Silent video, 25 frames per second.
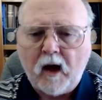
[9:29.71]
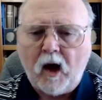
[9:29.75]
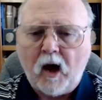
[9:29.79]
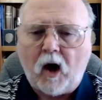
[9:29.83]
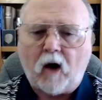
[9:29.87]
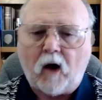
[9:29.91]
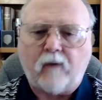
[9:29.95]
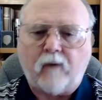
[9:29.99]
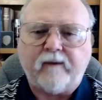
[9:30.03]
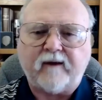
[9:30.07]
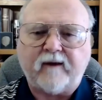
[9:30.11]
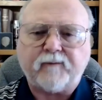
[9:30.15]

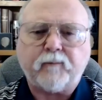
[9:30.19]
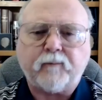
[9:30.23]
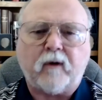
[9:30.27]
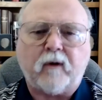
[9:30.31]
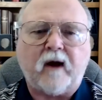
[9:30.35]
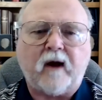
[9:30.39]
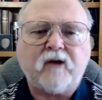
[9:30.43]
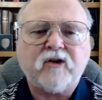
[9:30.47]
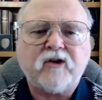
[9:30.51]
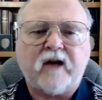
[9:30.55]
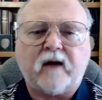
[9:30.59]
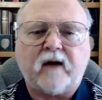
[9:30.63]
on this
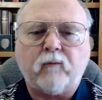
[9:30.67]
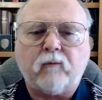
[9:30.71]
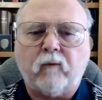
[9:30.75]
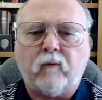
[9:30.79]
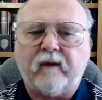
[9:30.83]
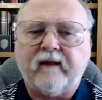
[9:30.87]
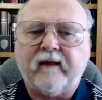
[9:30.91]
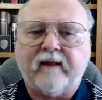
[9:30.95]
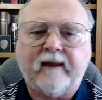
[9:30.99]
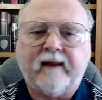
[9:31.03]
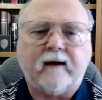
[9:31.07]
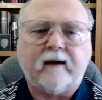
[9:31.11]
project
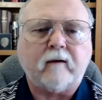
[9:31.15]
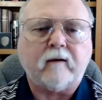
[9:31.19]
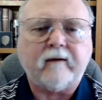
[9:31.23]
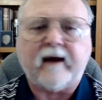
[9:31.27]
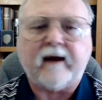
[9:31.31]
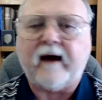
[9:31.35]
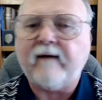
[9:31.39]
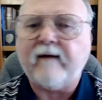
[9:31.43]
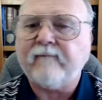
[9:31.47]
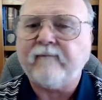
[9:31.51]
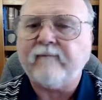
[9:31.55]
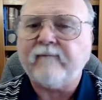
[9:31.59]
with little
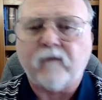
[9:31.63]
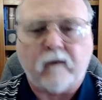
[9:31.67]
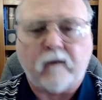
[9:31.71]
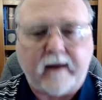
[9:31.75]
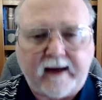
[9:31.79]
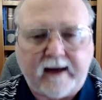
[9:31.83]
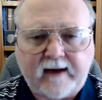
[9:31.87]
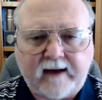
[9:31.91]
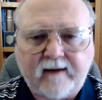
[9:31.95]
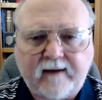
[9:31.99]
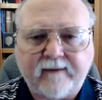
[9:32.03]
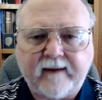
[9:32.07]
time for
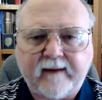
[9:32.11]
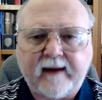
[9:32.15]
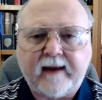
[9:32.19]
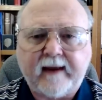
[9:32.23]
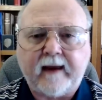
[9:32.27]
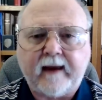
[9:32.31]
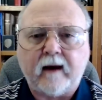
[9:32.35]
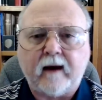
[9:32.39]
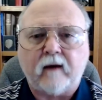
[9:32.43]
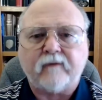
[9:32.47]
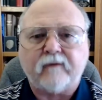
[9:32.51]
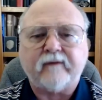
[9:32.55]
anything
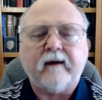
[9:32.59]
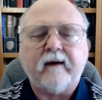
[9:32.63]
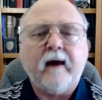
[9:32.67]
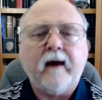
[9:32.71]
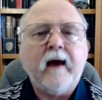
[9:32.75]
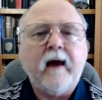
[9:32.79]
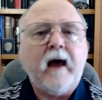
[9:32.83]
else.